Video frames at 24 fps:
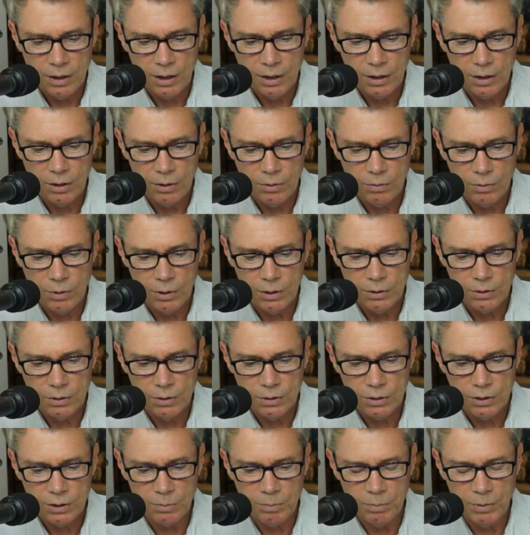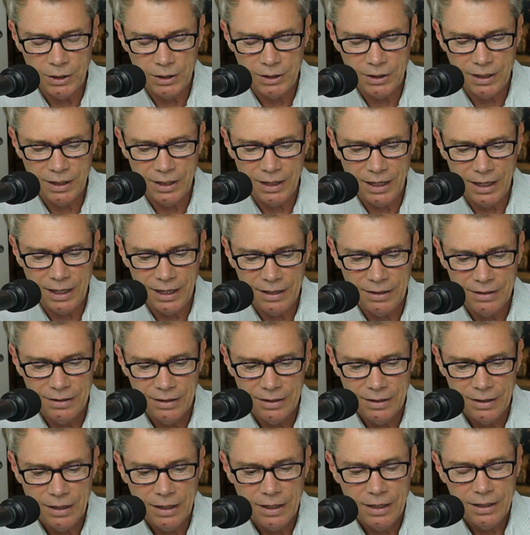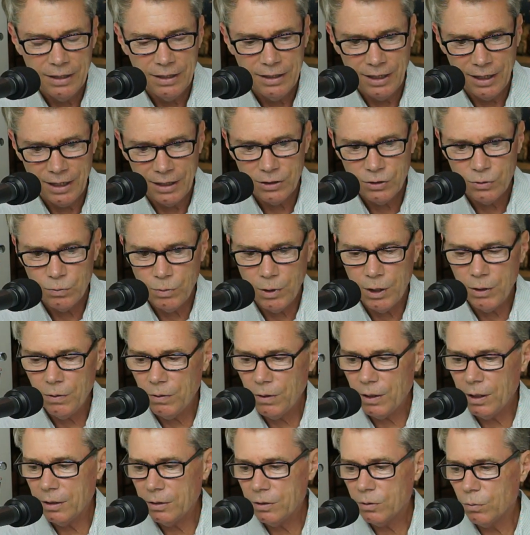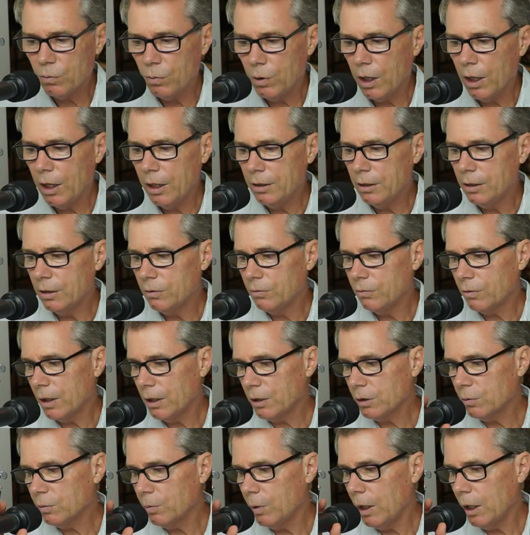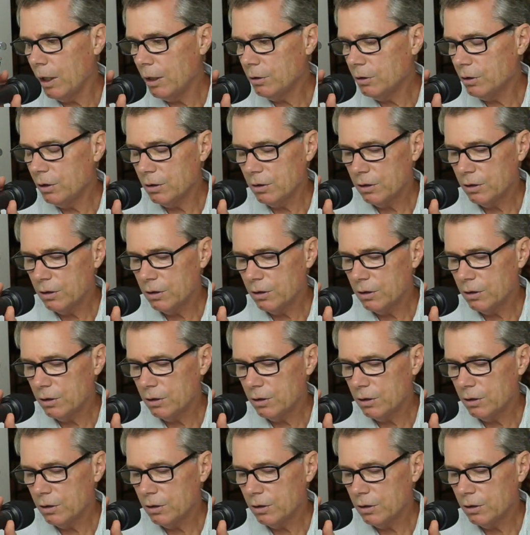I don't want to submit to that. Yeah, it's one thing to wind a dress watch.